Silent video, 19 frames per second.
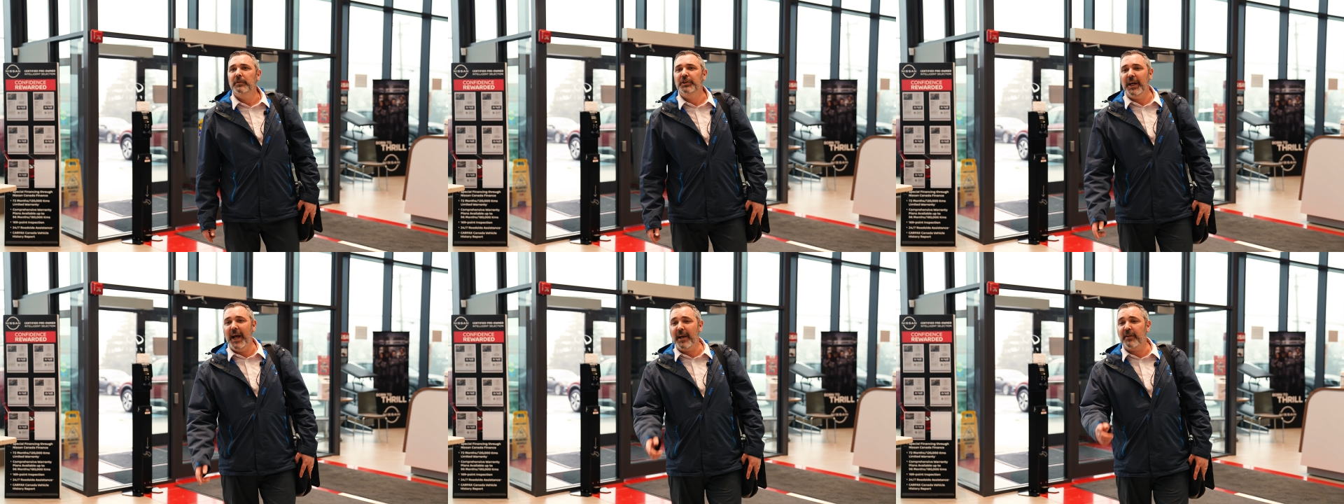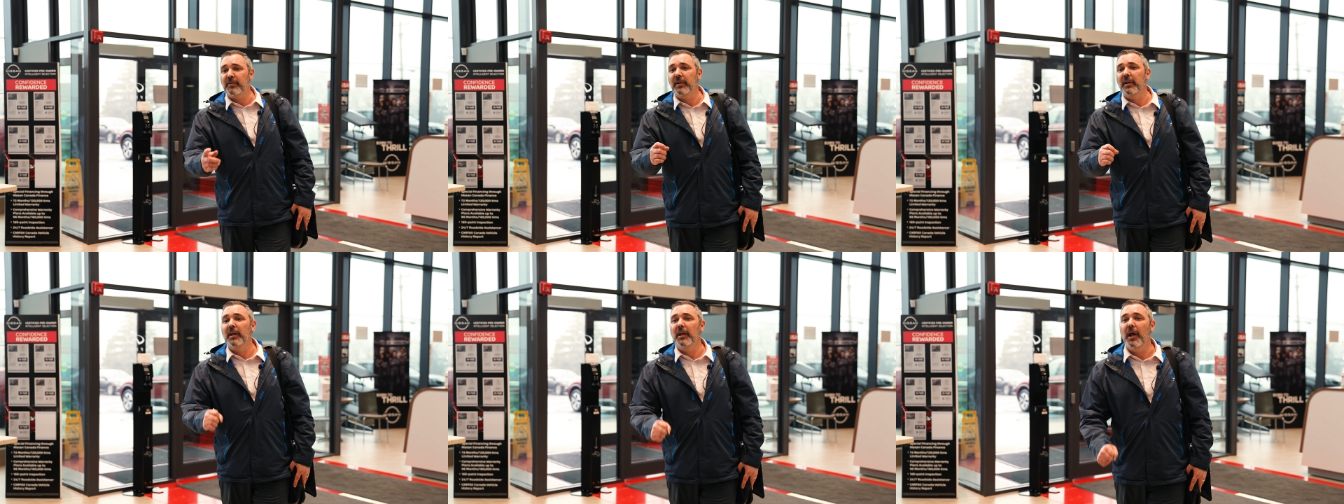
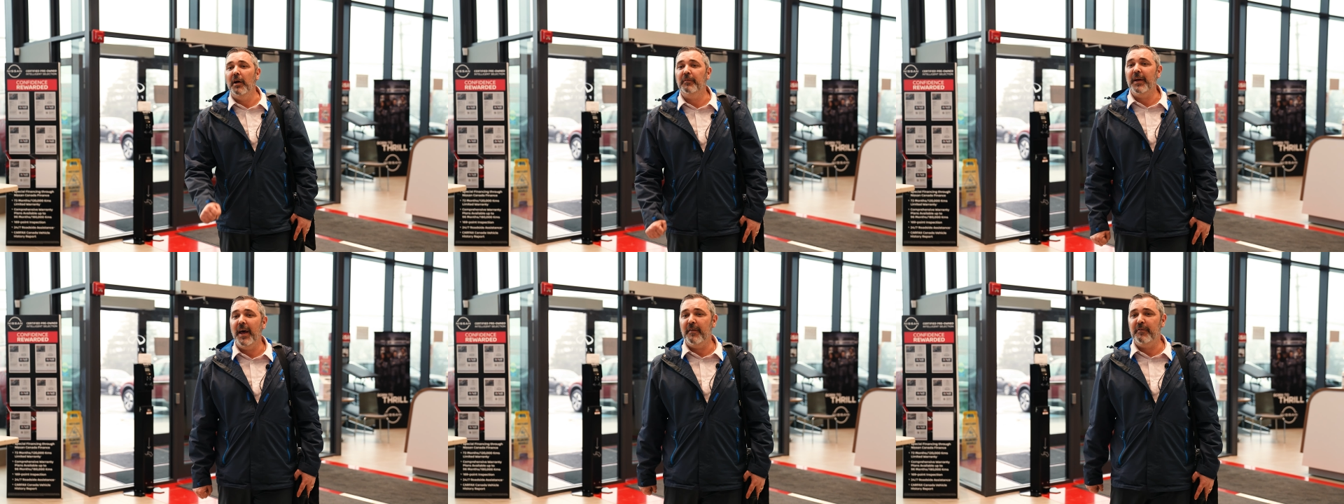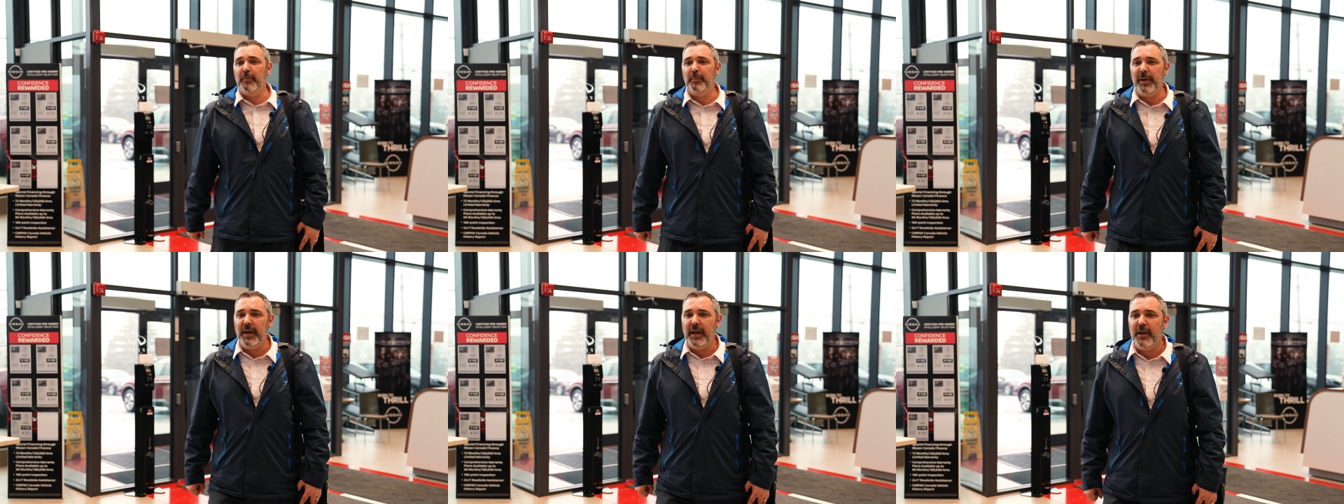Jackson would love to have
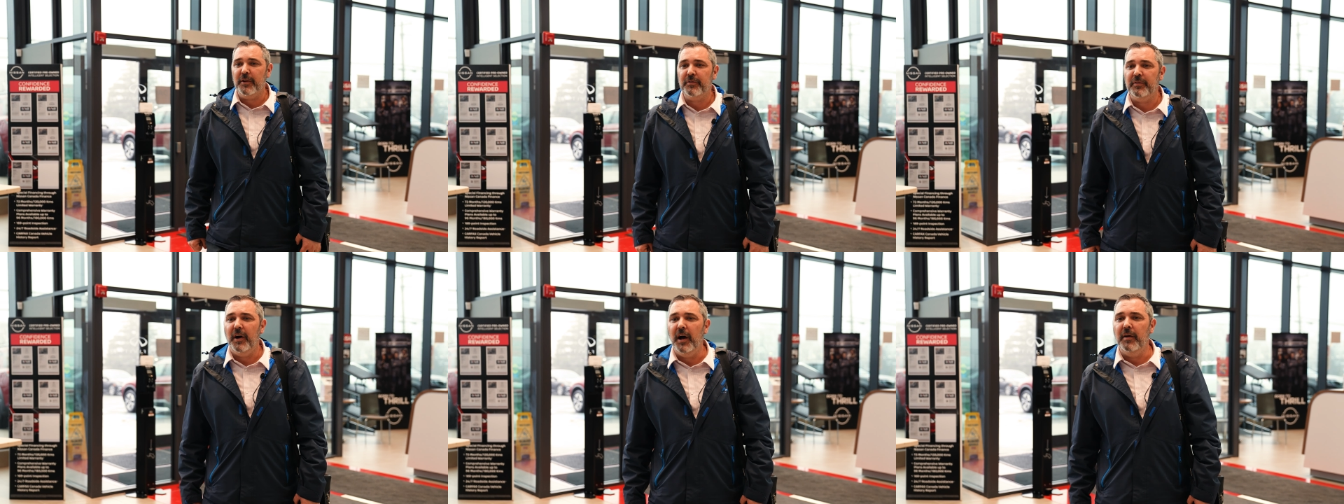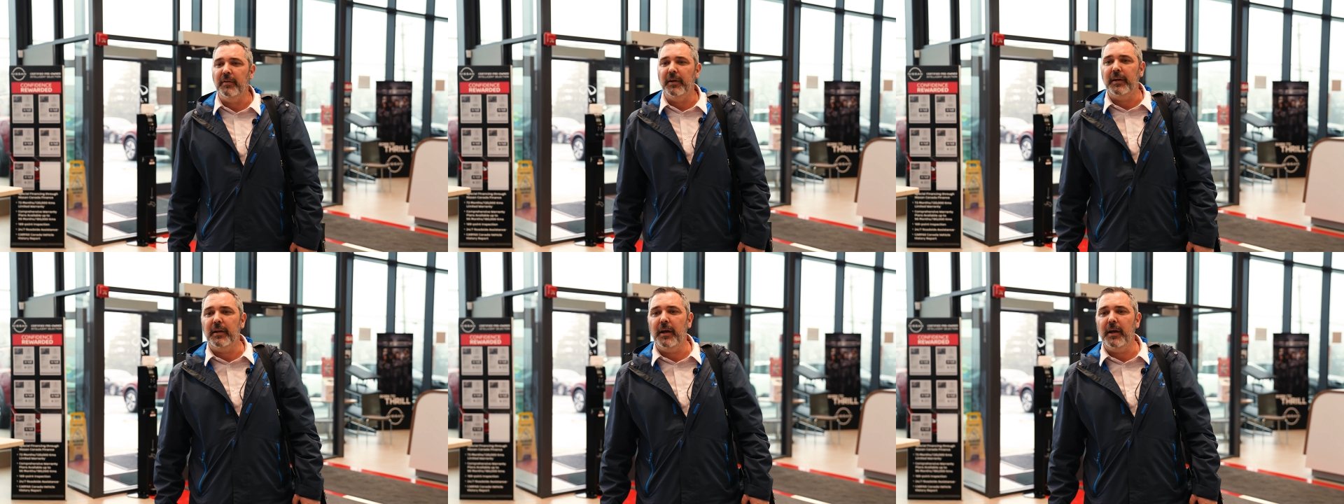a PS5 like